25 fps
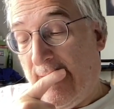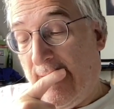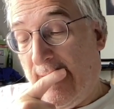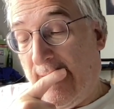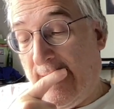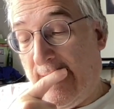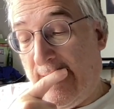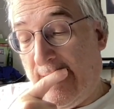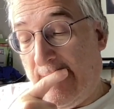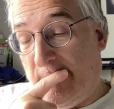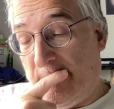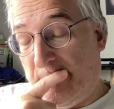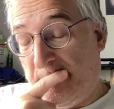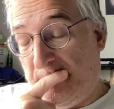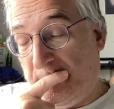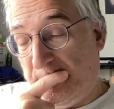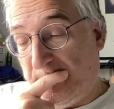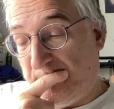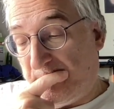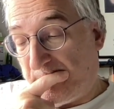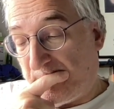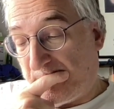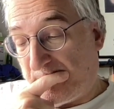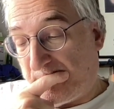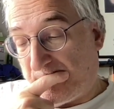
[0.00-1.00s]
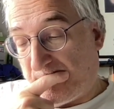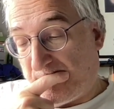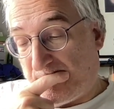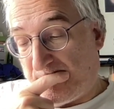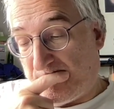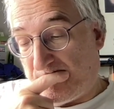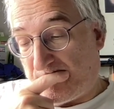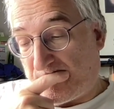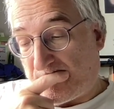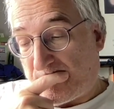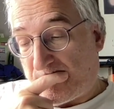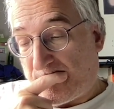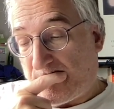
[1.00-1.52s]
Um,
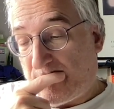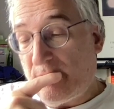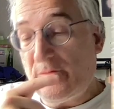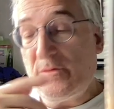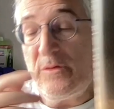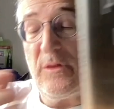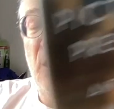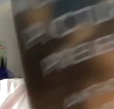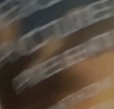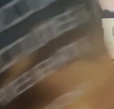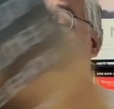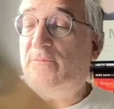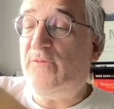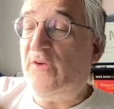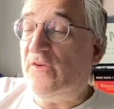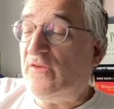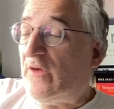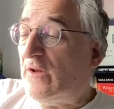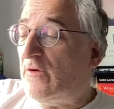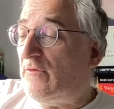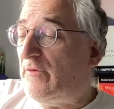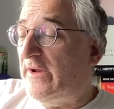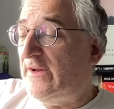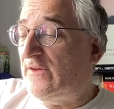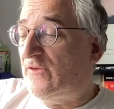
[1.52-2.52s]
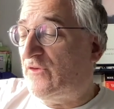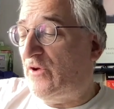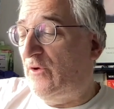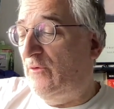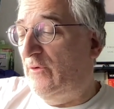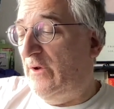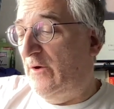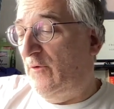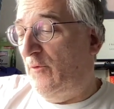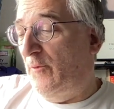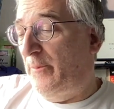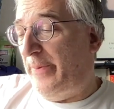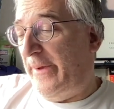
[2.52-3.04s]
so I'm just going to read two
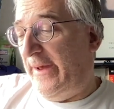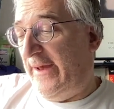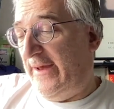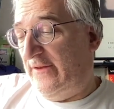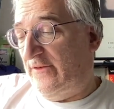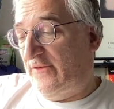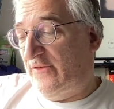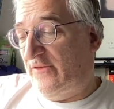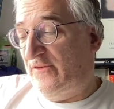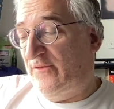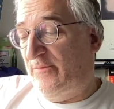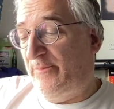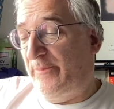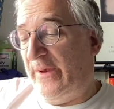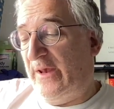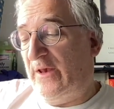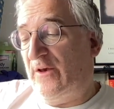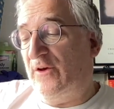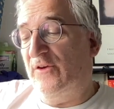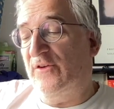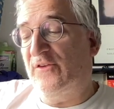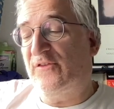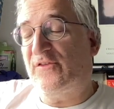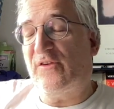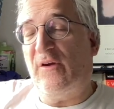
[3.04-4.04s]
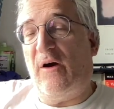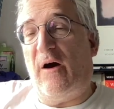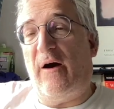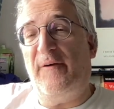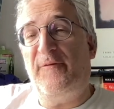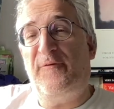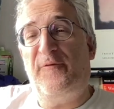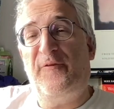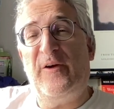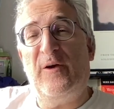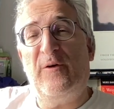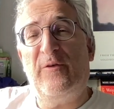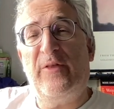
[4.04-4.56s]
little bits because I
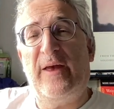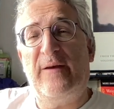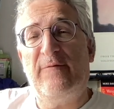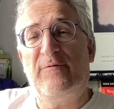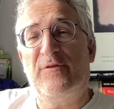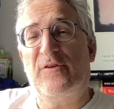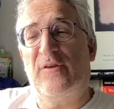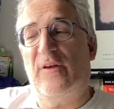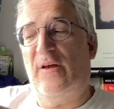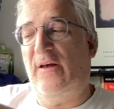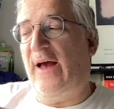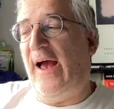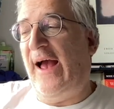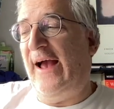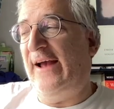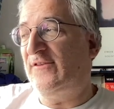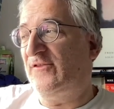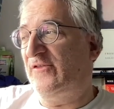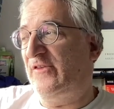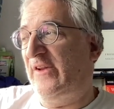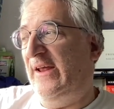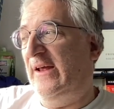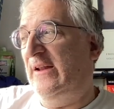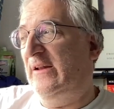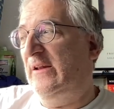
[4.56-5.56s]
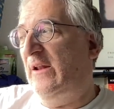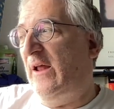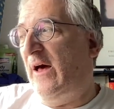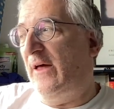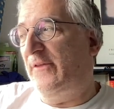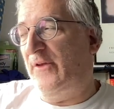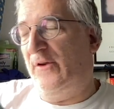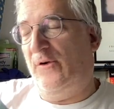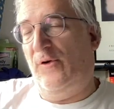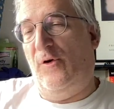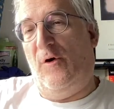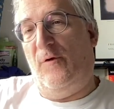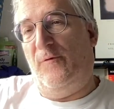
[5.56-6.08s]
feel there was a, actually
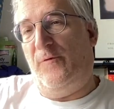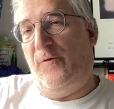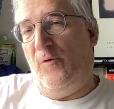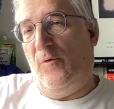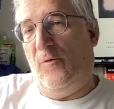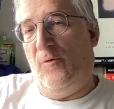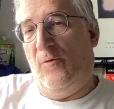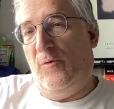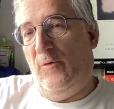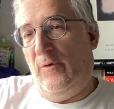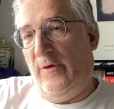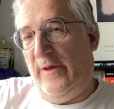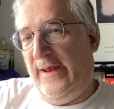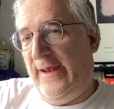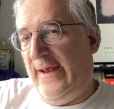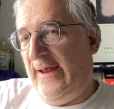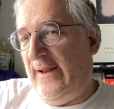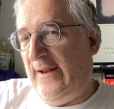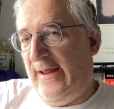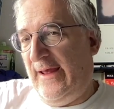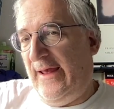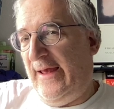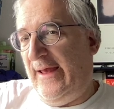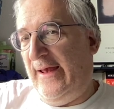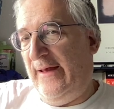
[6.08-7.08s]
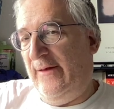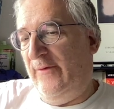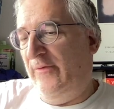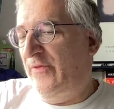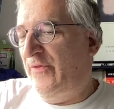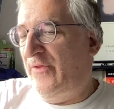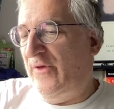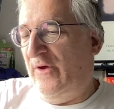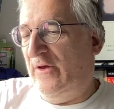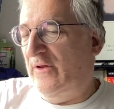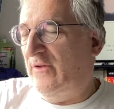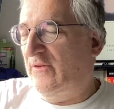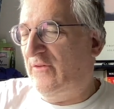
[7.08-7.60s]
another novel in here
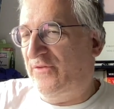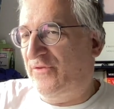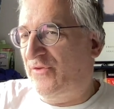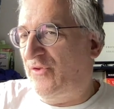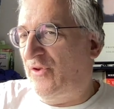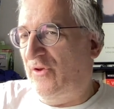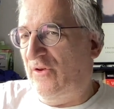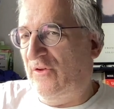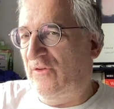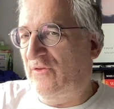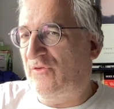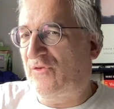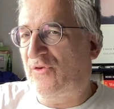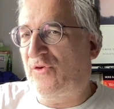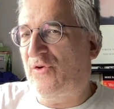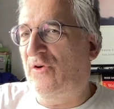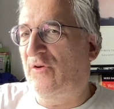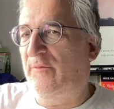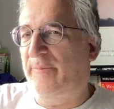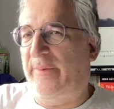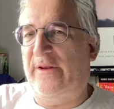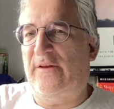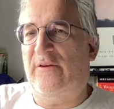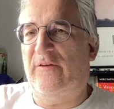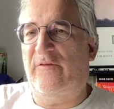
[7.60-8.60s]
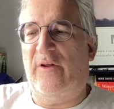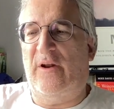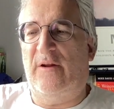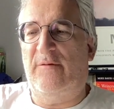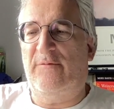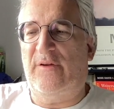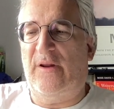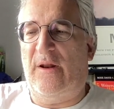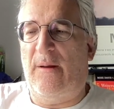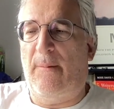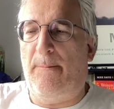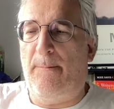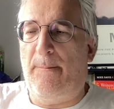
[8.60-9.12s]
that that could have been
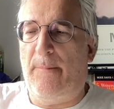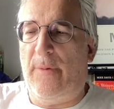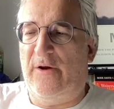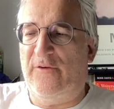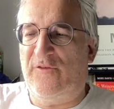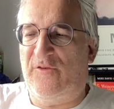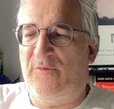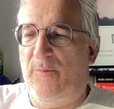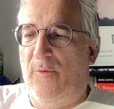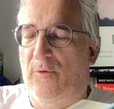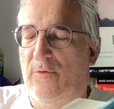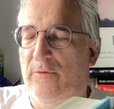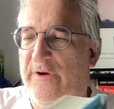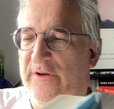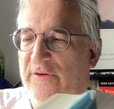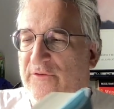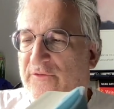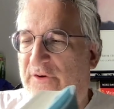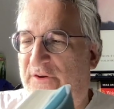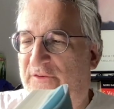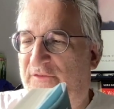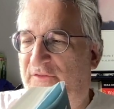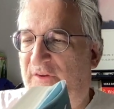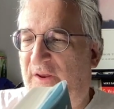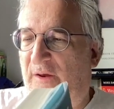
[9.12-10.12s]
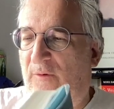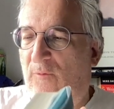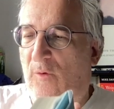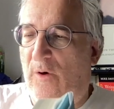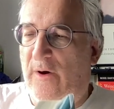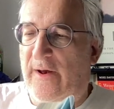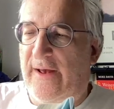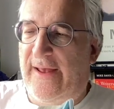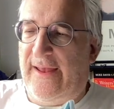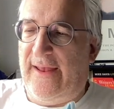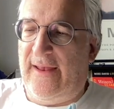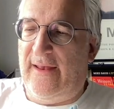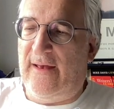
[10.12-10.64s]
developed in a much more interesting
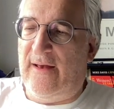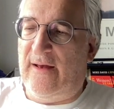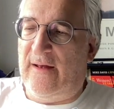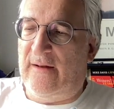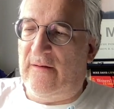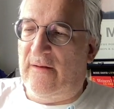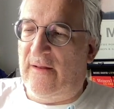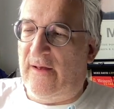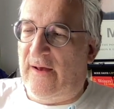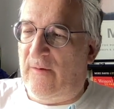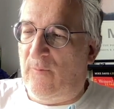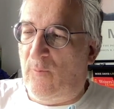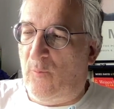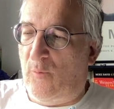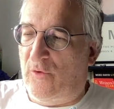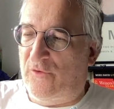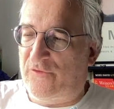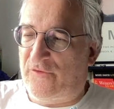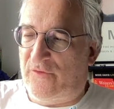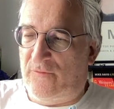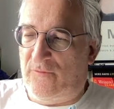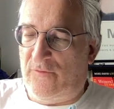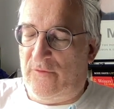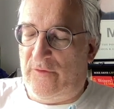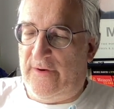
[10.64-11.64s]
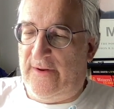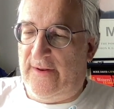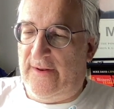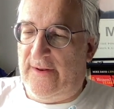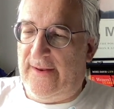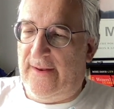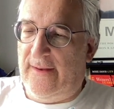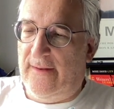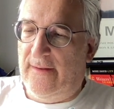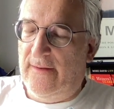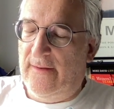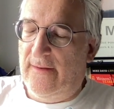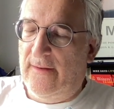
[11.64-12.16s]
way and and wasn't
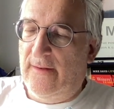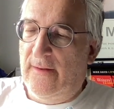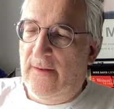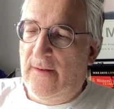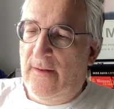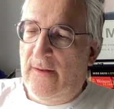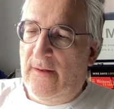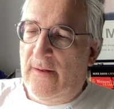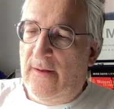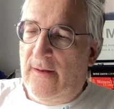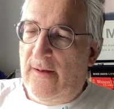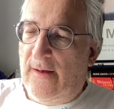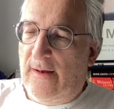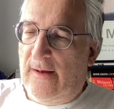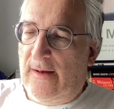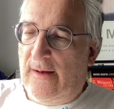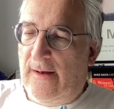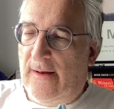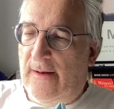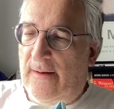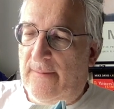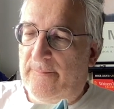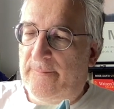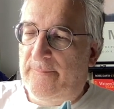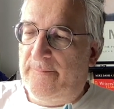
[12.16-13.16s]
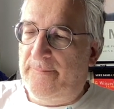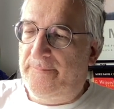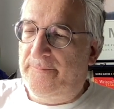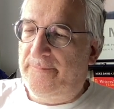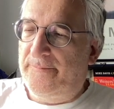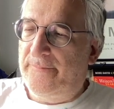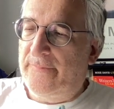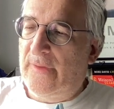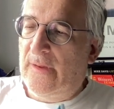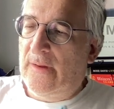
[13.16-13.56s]
really. Um,